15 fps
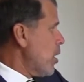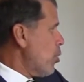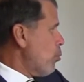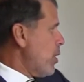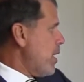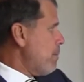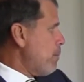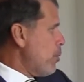
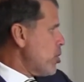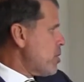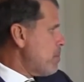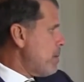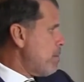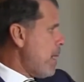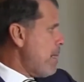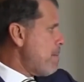
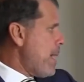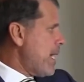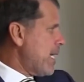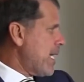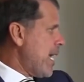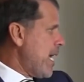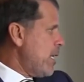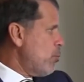Reimbursement by
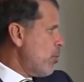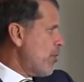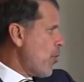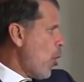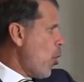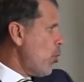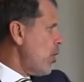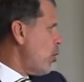Medicaid, with
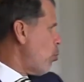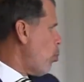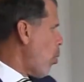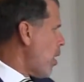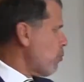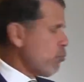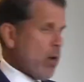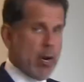only
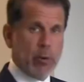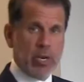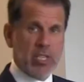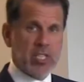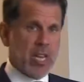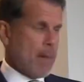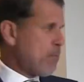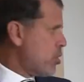one rare
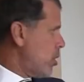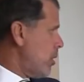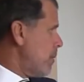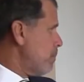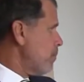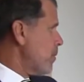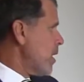exception,